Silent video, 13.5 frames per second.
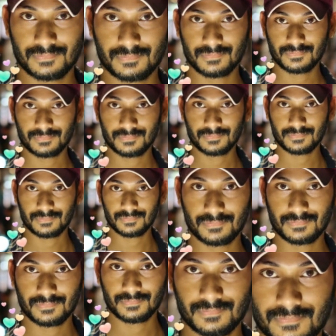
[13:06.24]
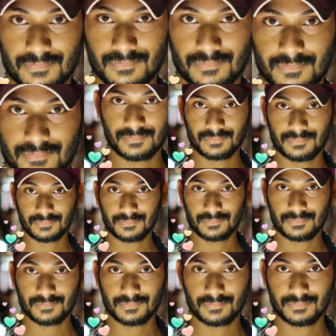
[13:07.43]

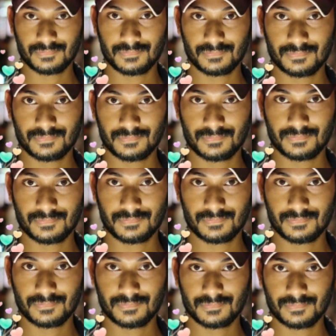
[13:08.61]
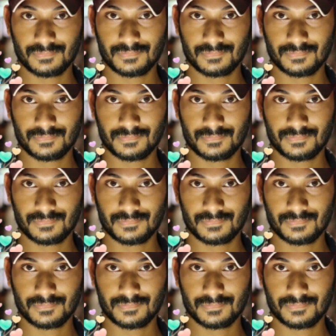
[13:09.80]
(no one is talking)